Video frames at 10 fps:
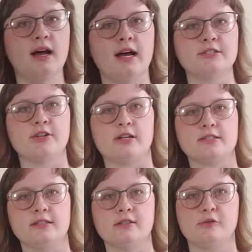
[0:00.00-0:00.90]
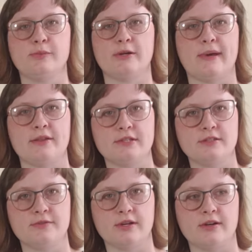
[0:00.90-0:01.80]
I talked a little bit about
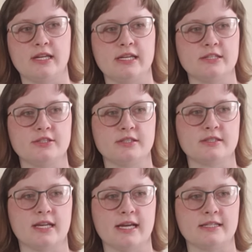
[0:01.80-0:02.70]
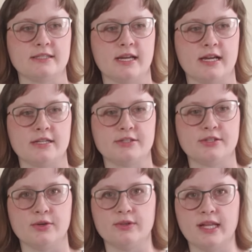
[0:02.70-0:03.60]
these variations as I
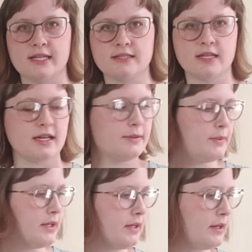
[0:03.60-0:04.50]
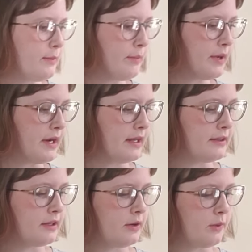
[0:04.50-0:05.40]
sewed last time, but I
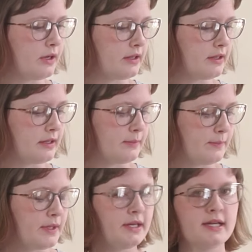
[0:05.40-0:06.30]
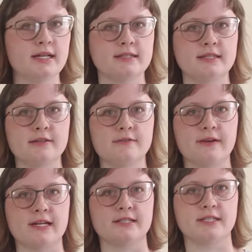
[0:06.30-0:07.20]
think one of them did in
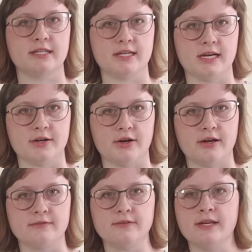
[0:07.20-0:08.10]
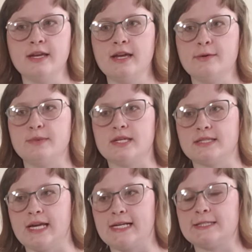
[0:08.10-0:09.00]
fact get cut off
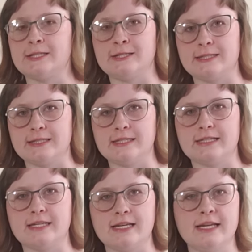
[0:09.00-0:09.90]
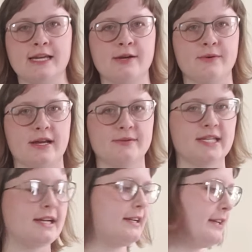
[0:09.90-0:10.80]
because I accidentally deleted it when I
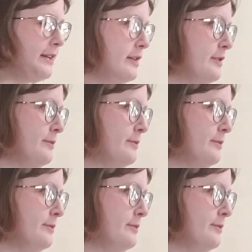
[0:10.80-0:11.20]
was editing.